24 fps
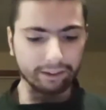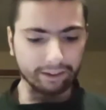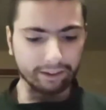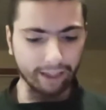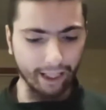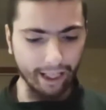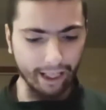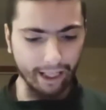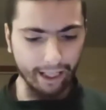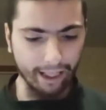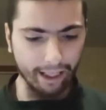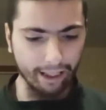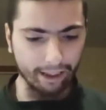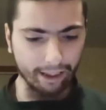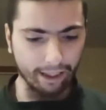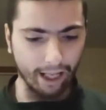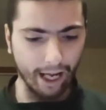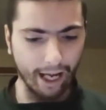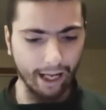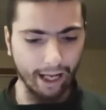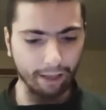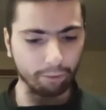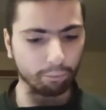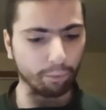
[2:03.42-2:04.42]
say
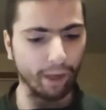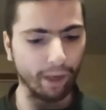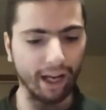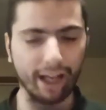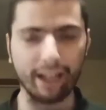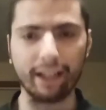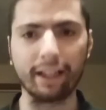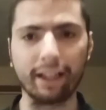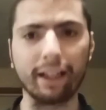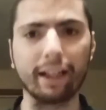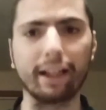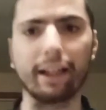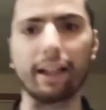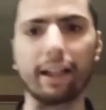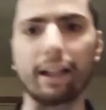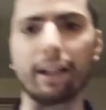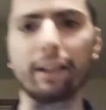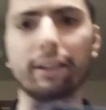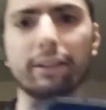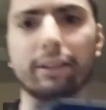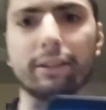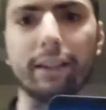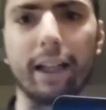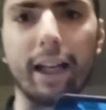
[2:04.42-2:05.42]
like right
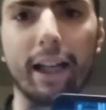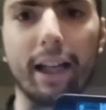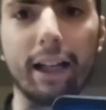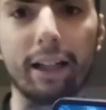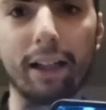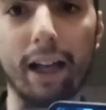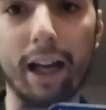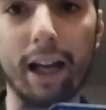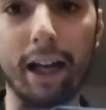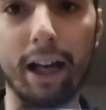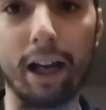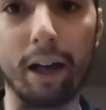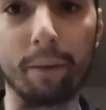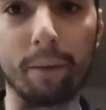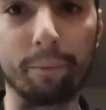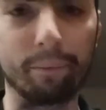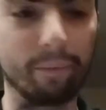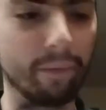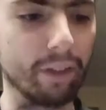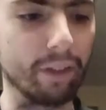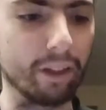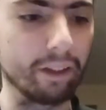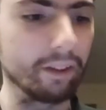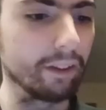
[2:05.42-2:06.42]
here, say like
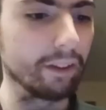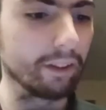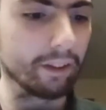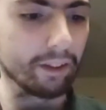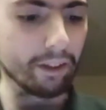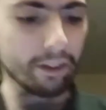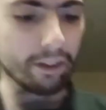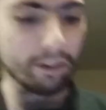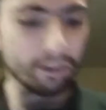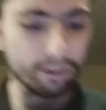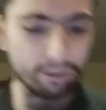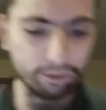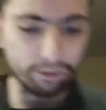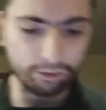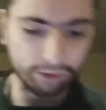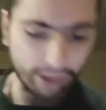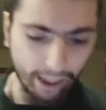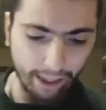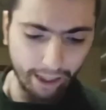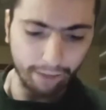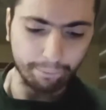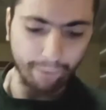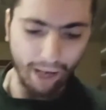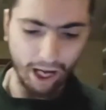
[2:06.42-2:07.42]
um,
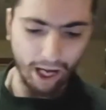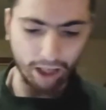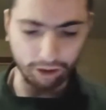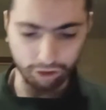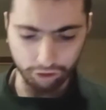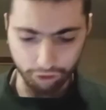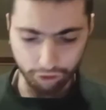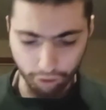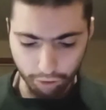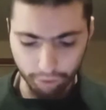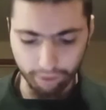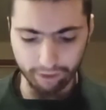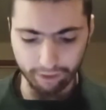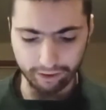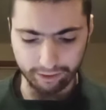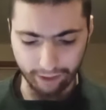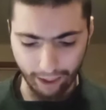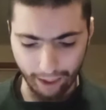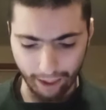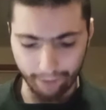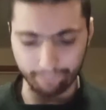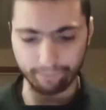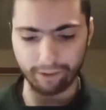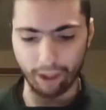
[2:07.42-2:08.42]
say about suicide.
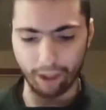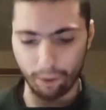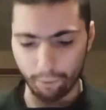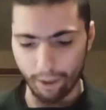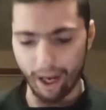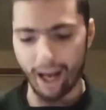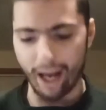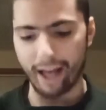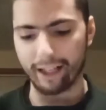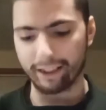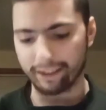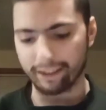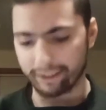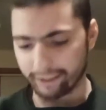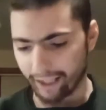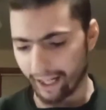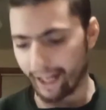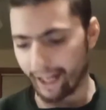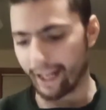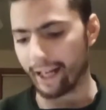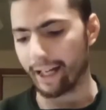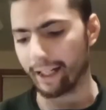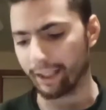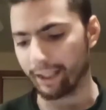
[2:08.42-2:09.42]
Um, though I
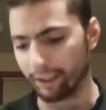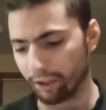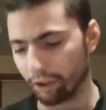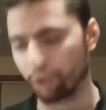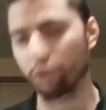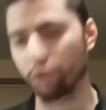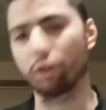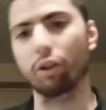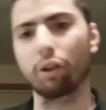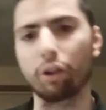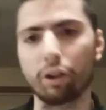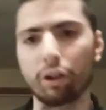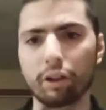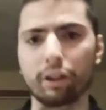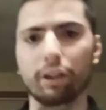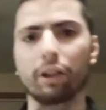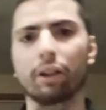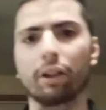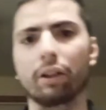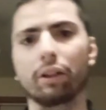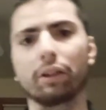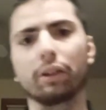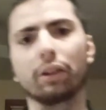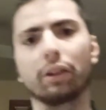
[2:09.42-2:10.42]
said
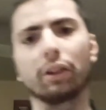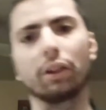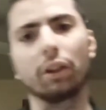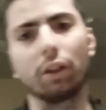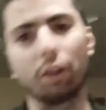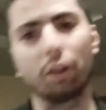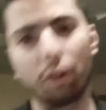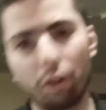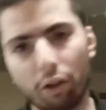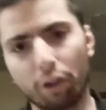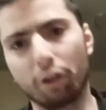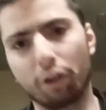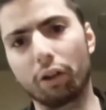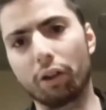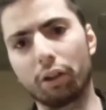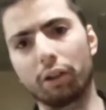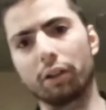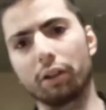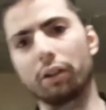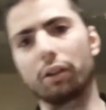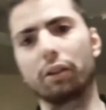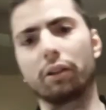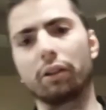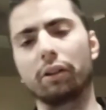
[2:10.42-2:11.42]
earlier,
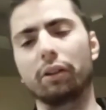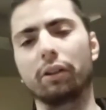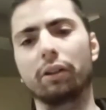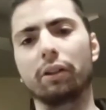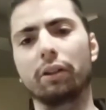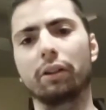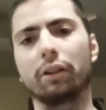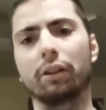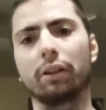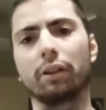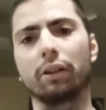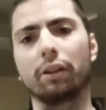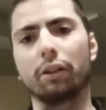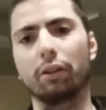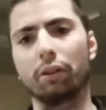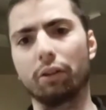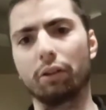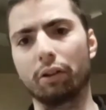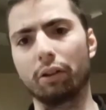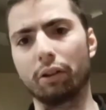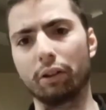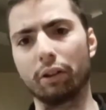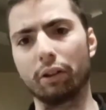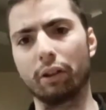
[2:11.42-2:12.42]
earlier,
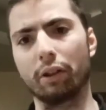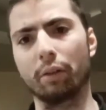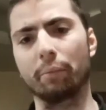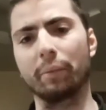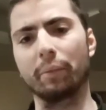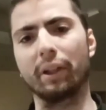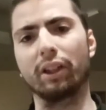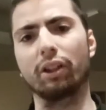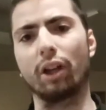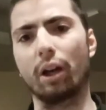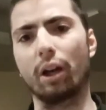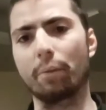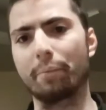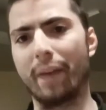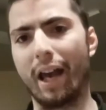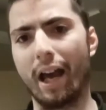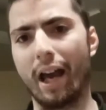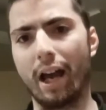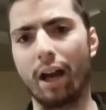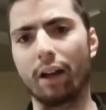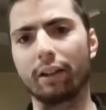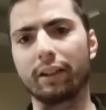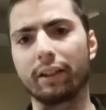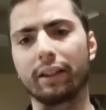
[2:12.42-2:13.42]
earlier, me talk
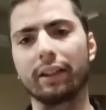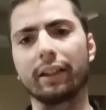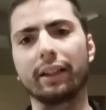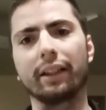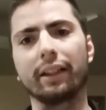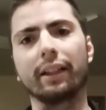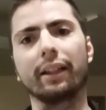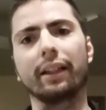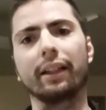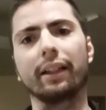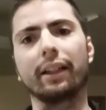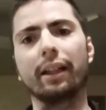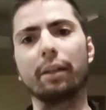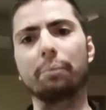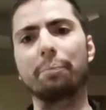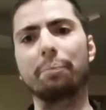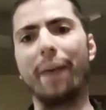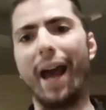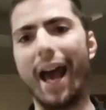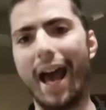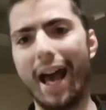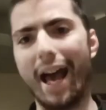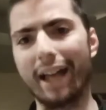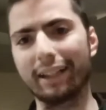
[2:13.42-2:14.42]
about he
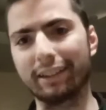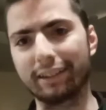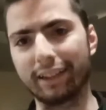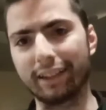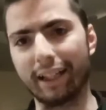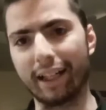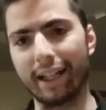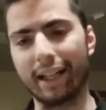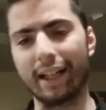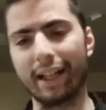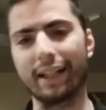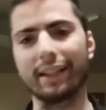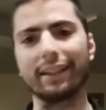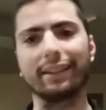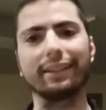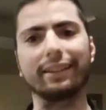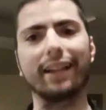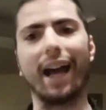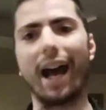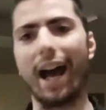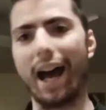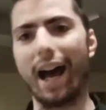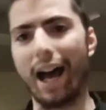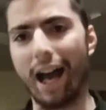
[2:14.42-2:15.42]
passed and
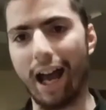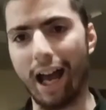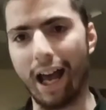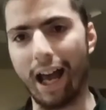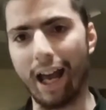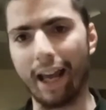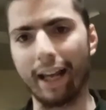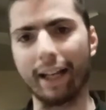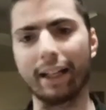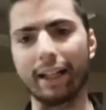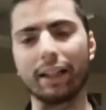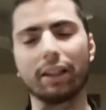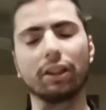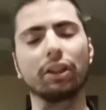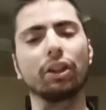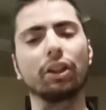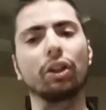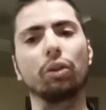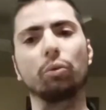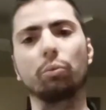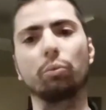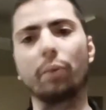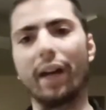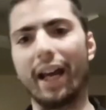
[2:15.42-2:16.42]
died.
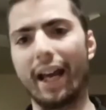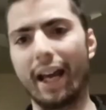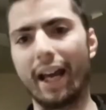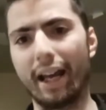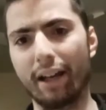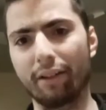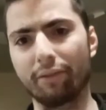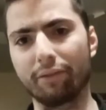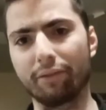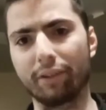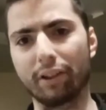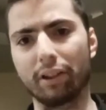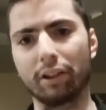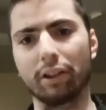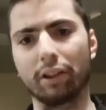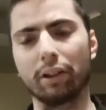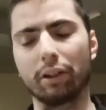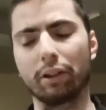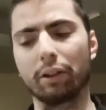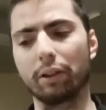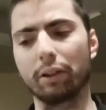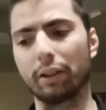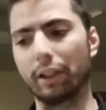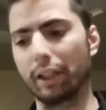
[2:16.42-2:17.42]

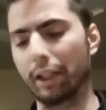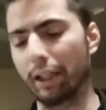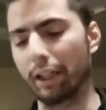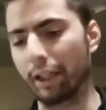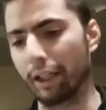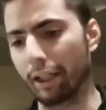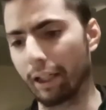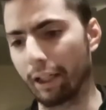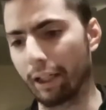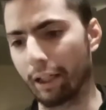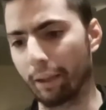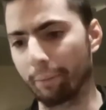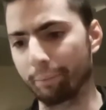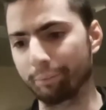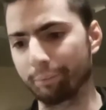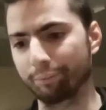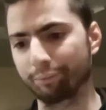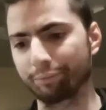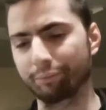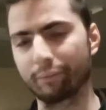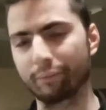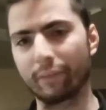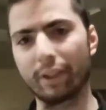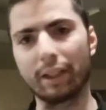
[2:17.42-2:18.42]
Wherever
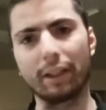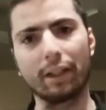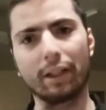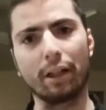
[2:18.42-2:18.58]
um,